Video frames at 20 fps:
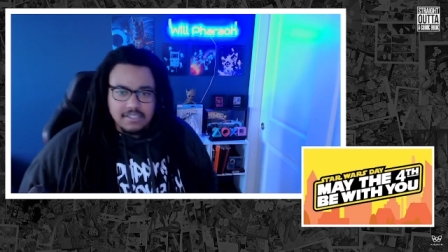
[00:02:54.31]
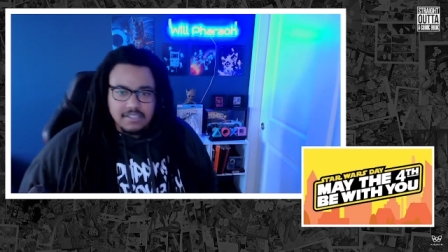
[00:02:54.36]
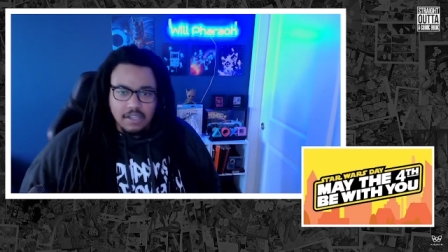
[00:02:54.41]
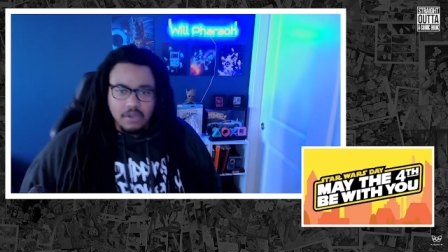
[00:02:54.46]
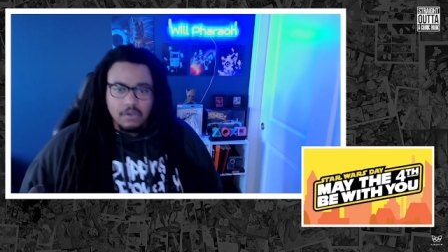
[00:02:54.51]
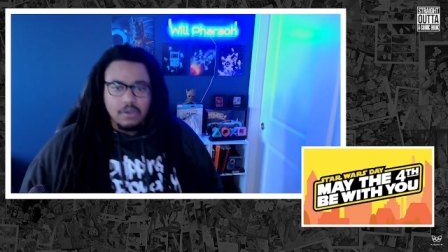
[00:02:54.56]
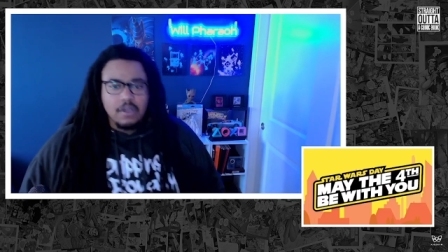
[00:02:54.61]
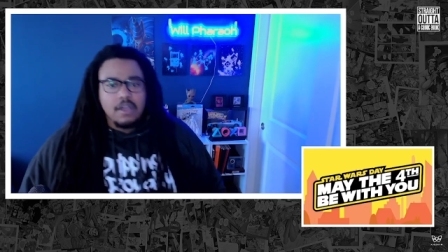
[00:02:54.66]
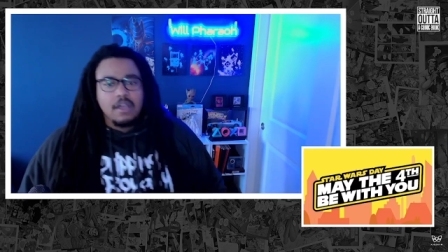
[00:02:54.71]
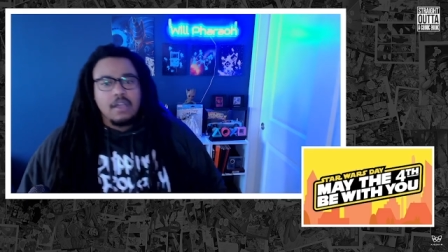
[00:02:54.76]

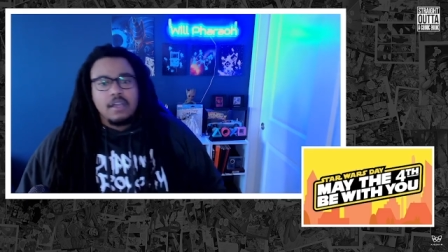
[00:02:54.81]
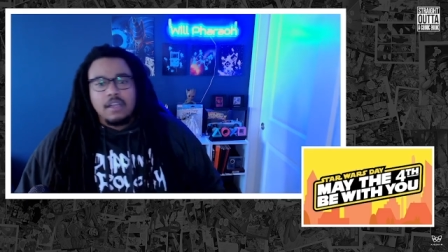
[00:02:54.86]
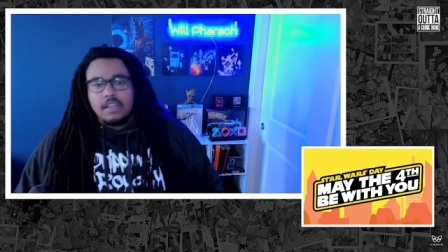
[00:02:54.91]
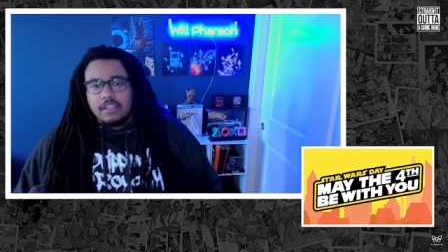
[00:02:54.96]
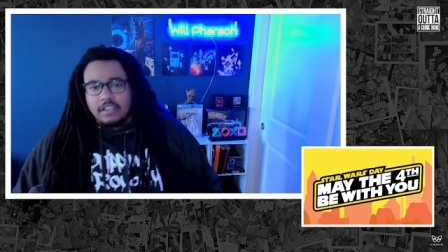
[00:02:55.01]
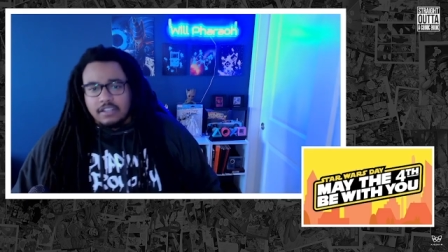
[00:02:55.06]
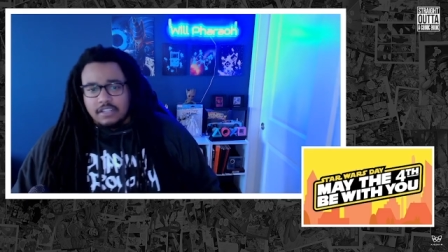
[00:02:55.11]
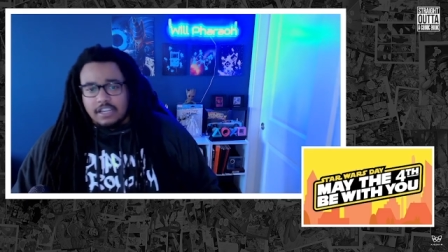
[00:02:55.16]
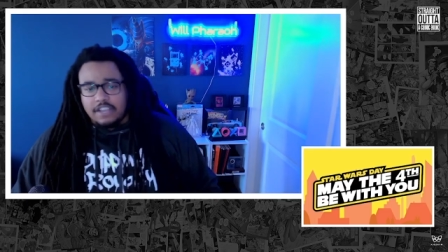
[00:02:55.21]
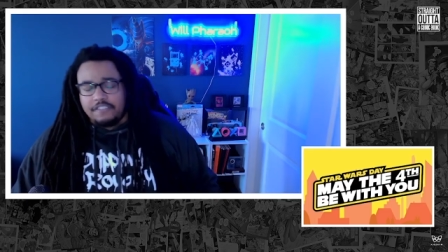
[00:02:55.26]
So
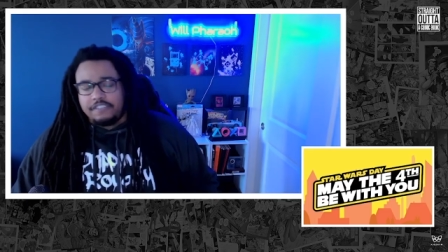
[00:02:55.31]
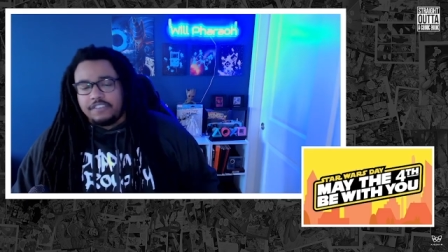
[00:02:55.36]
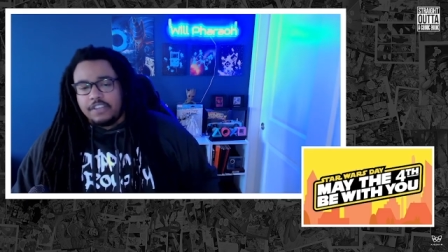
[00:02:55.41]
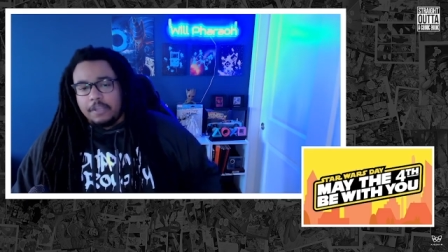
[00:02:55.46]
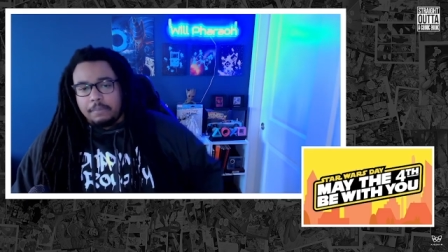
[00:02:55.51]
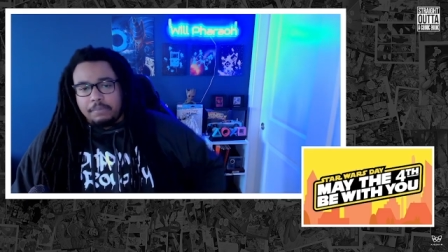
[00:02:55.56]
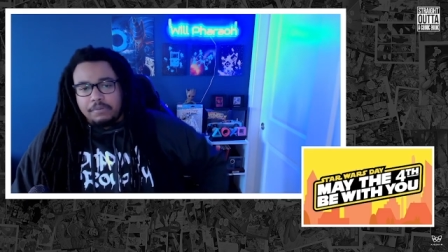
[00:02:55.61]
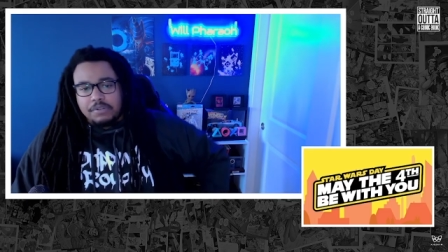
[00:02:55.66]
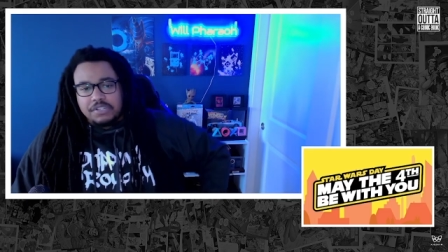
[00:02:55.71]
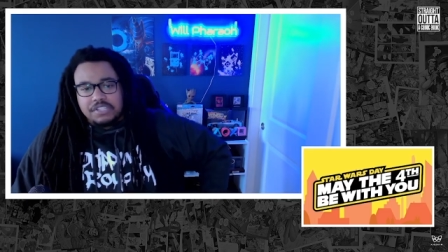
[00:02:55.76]

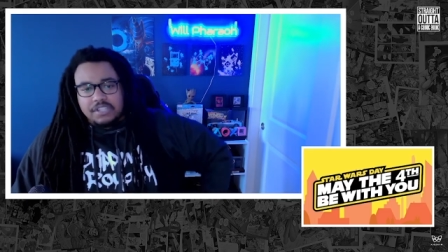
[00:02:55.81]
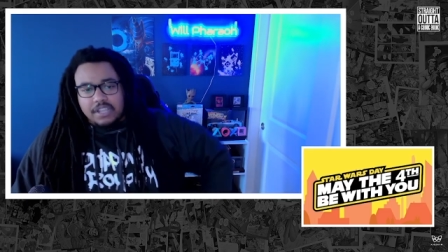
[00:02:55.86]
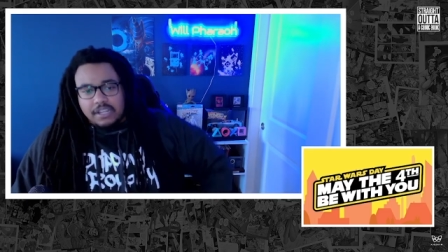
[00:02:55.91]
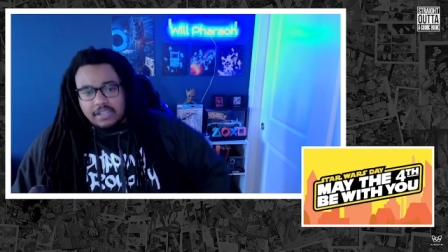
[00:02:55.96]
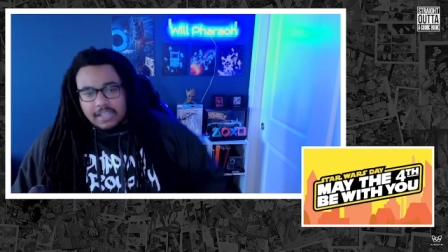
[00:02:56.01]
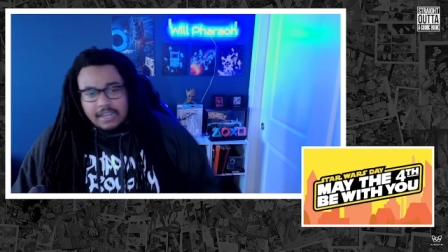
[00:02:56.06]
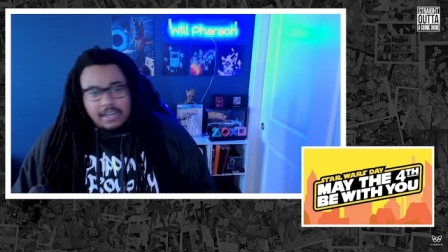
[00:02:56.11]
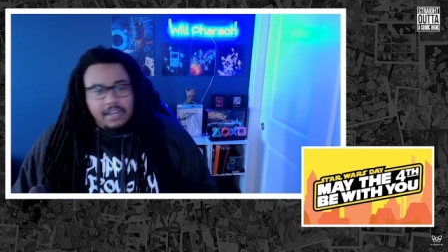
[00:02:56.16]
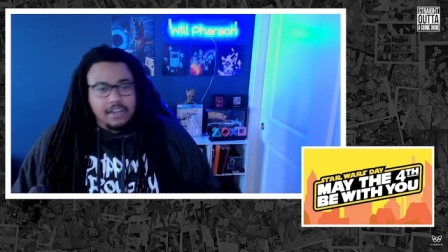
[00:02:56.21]
definitely appreciate that,